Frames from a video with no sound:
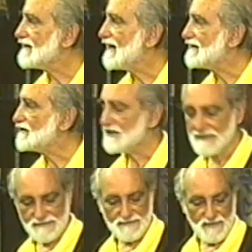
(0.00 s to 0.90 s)
And
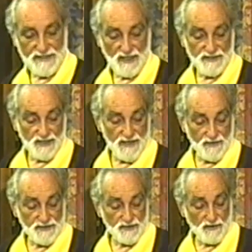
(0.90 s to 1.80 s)
as I say,
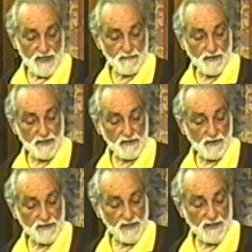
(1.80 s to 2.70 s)
this great book
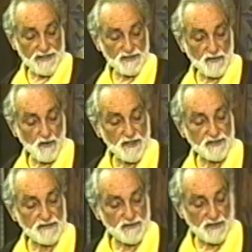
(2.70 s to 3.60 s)
called The Collected
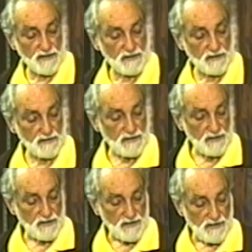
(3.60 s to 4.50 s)
Works of Channel
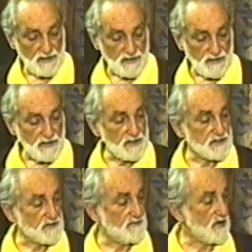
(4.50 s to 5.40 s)

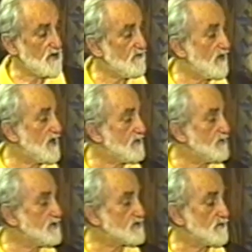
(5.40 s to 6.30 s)
is a very fine
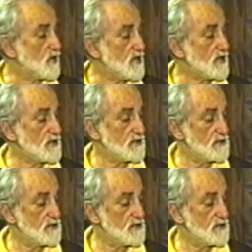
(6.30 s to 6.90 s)
piece of work,